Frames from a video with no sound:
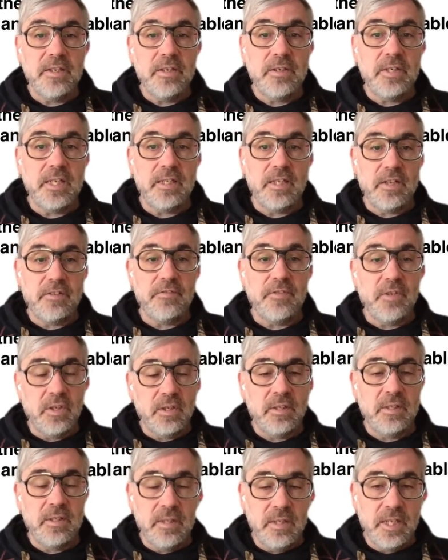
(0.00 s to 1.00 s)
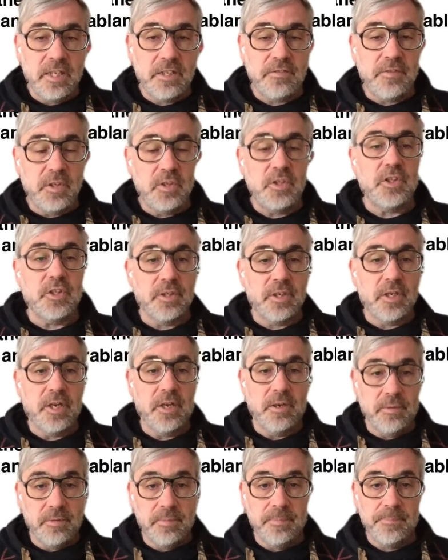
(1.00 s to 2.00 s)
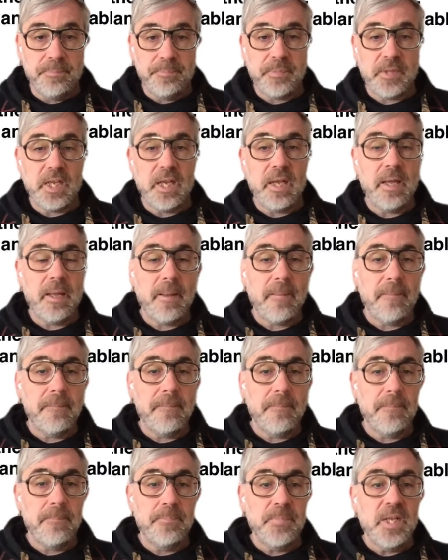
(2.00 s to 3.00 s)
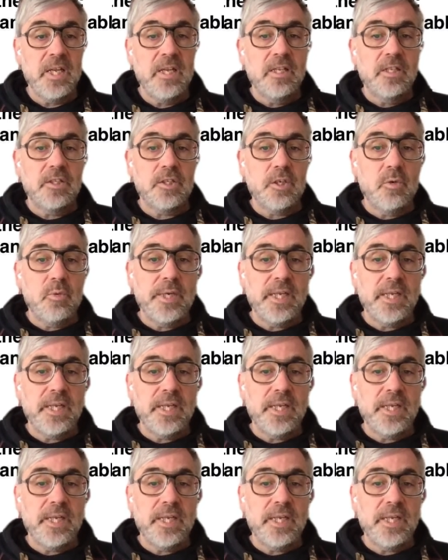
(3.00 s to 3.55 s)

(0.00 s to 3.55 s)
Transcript: So we are not really interested in the projected future,